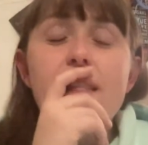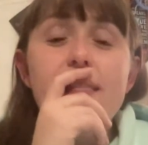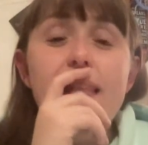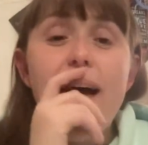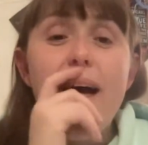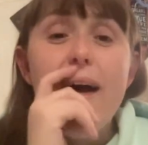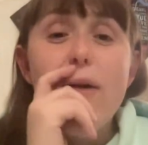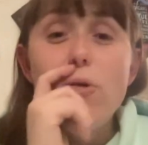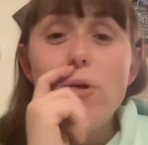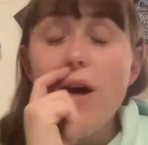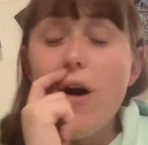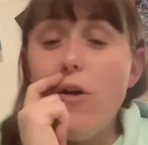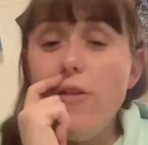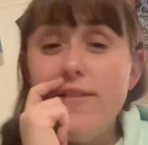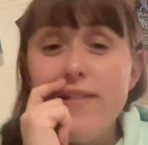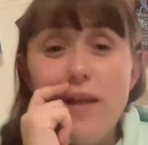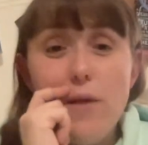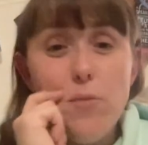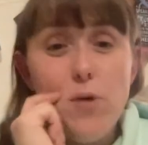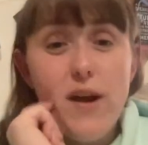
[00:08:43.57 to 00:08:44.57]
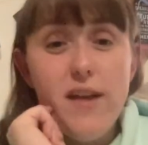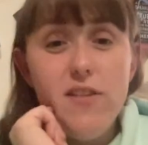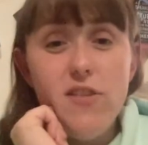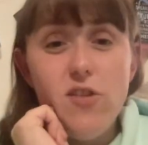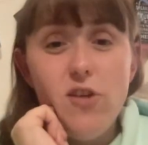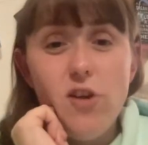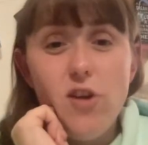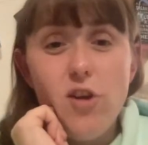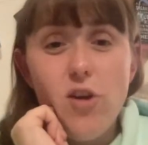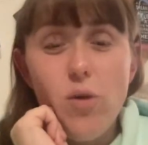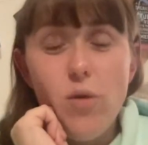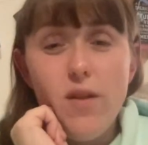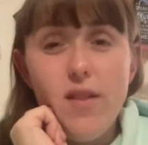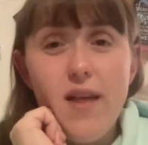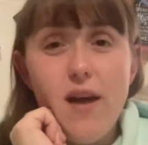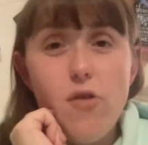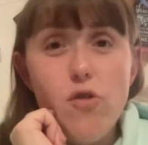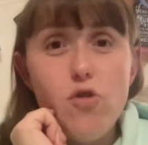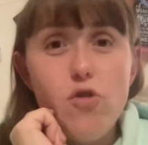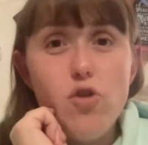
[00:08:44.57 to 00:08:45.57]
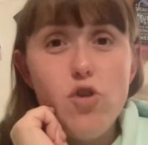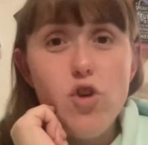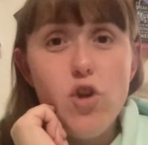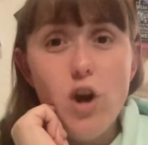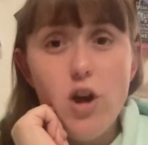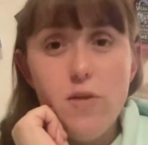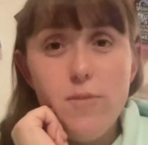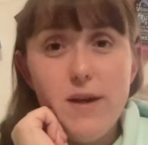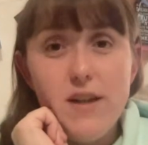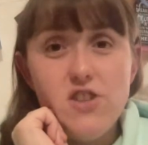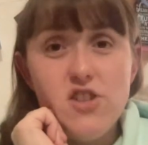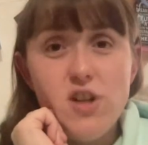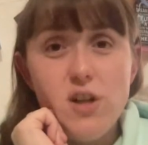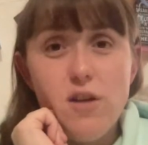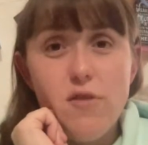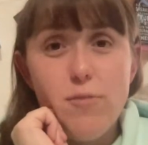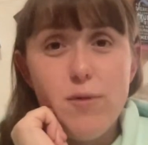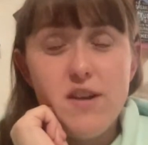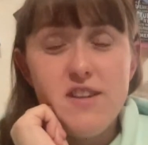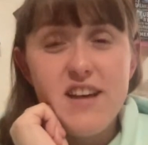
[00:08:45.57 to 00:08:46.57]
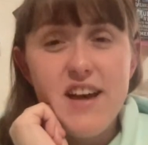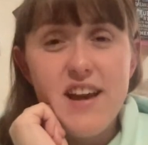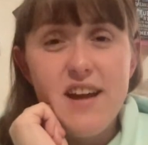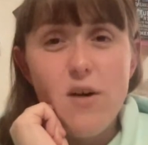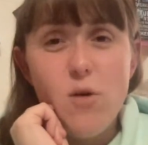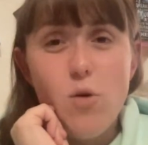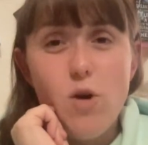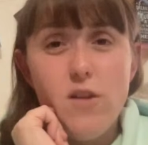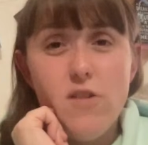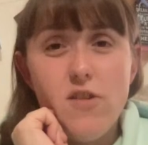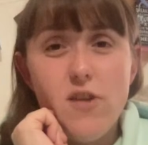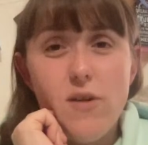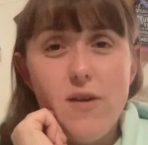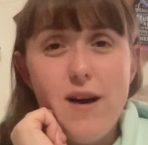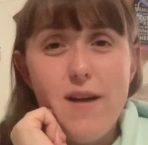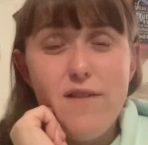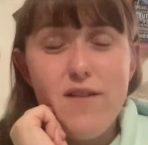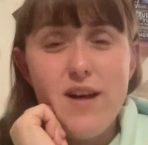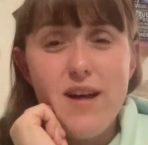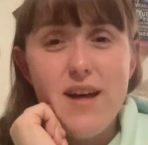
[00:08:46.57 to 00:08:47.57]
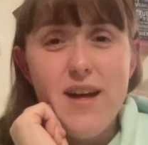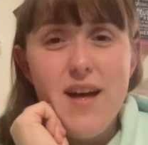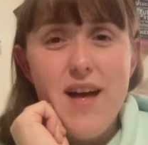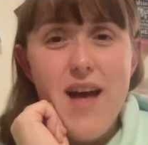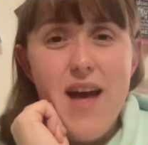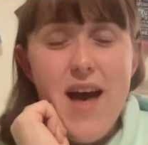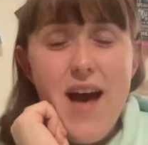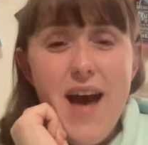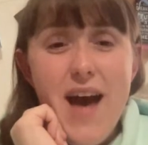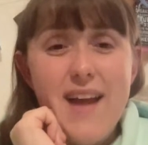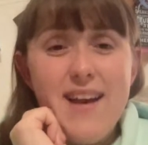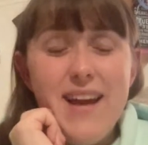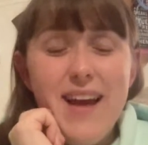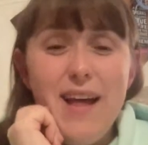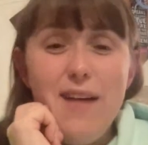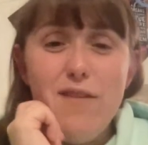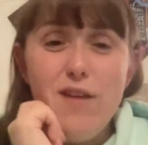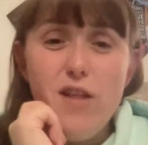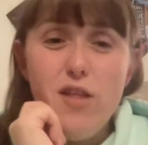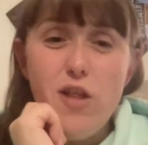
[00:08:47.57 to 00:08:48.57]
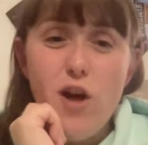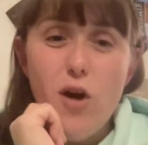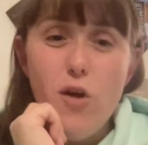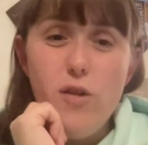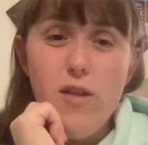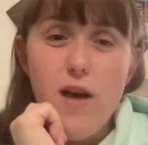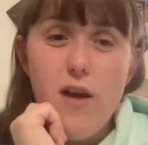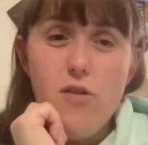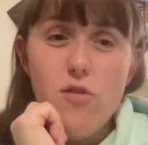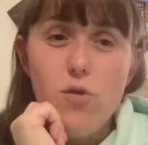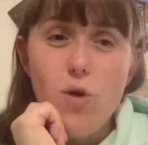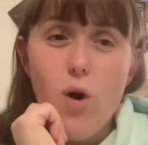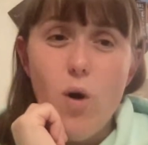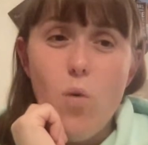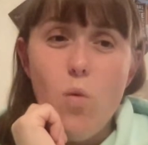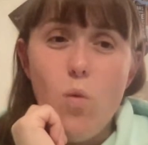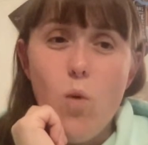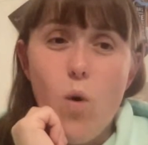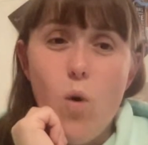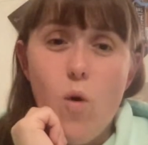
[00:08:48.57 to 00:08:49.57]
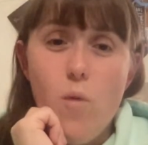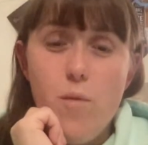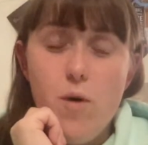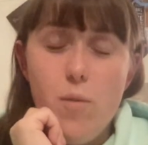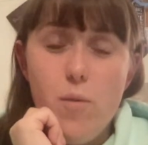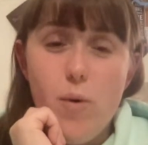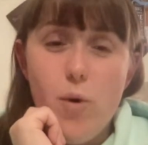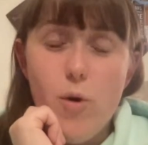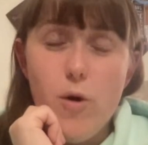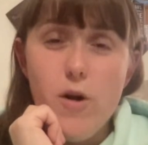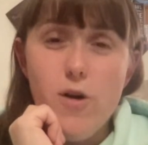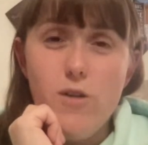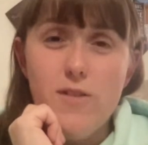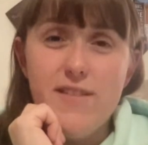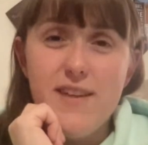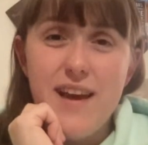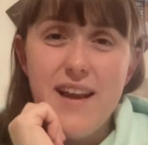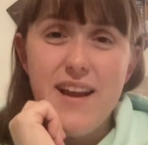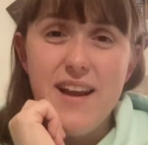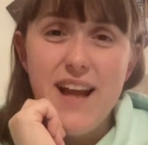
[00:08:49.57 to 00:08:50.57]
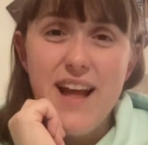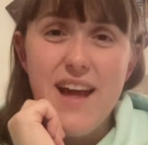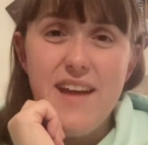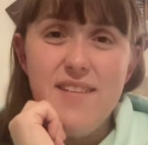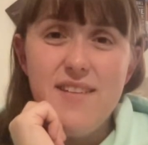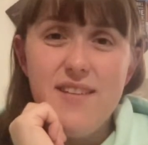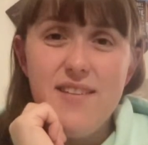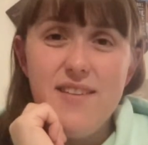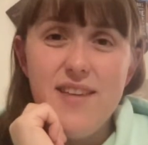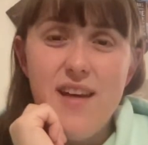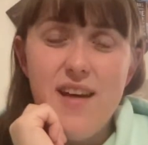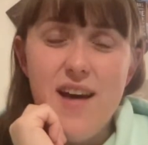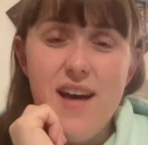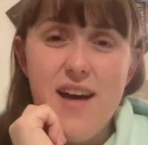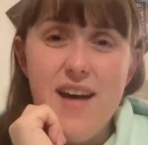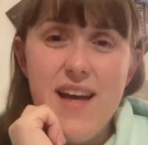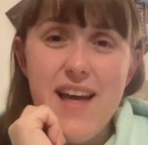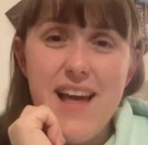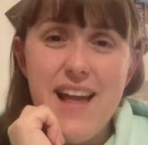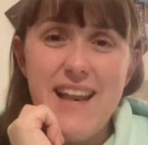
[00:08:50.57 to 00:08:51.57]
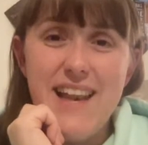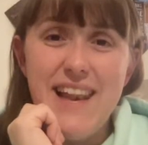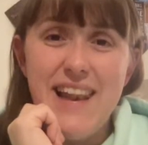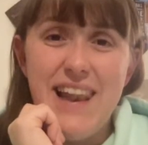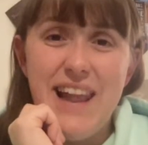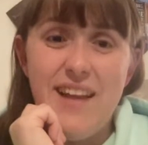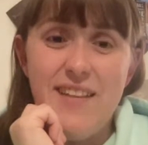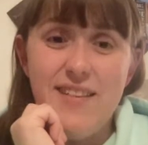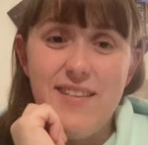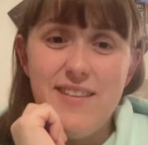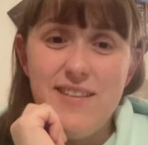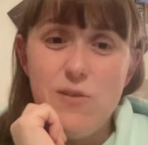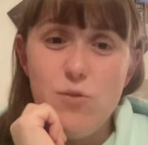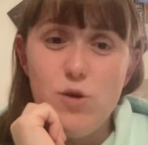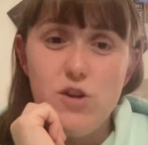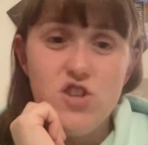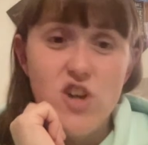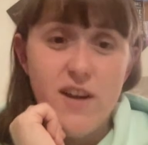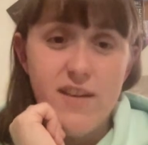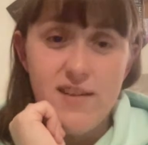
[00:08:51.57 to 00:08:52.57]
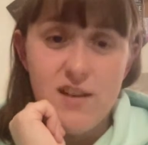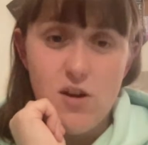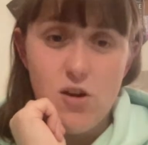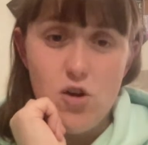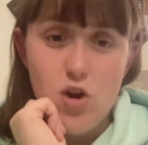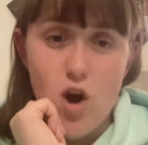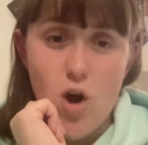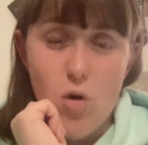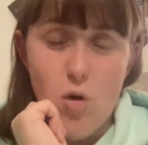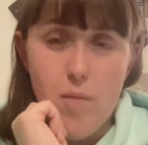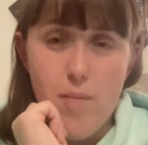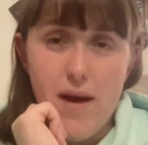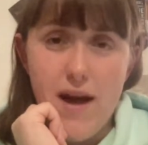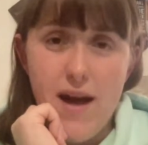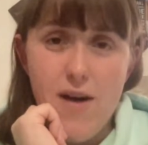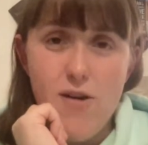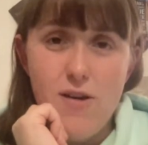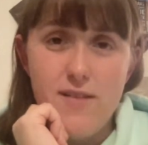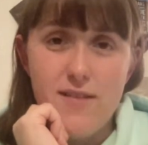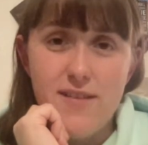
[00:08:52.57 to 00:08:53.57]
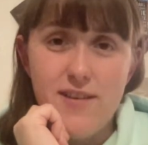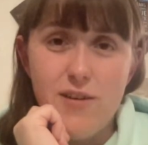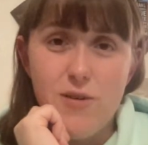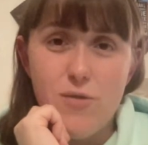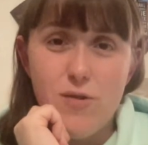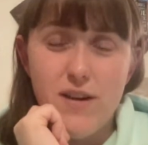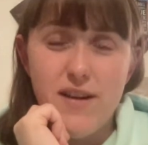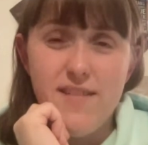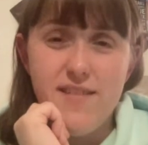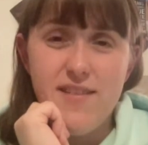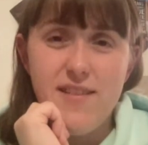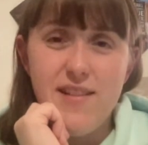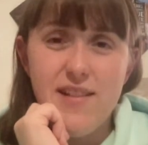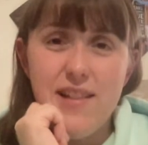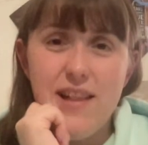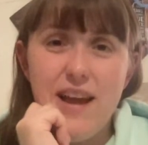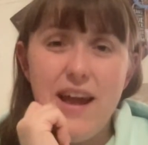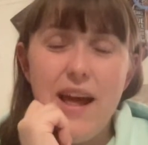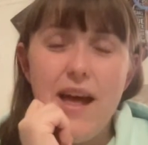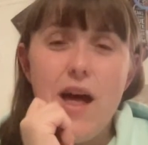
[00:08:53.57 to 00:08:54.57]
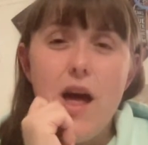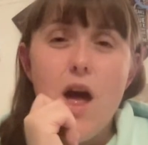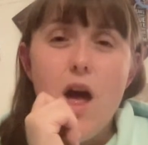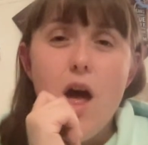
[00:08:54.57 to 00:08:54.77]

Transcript: there on Slipway 2, there is no mention of Britannic whatsoever. And even though there's a war memorial dedicated to her in London, which I didn't know about until recently,